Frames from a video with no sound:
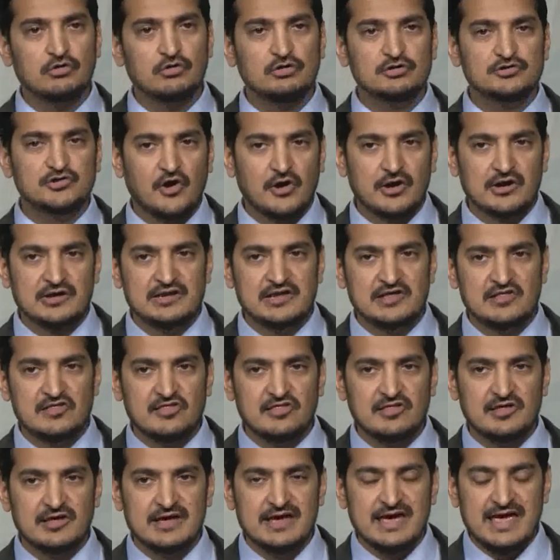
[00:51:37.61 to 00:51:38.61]
total
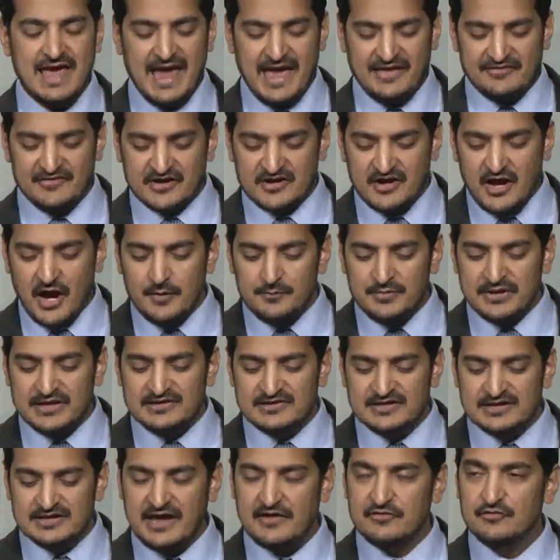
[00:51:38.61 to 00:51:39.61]
darkness and the
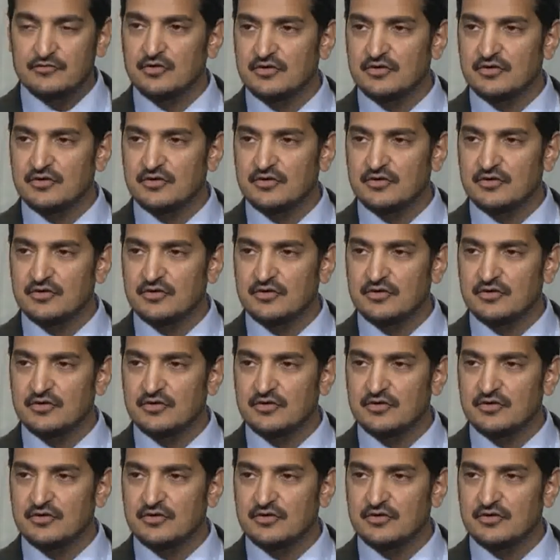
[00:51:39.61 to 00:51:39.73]
coming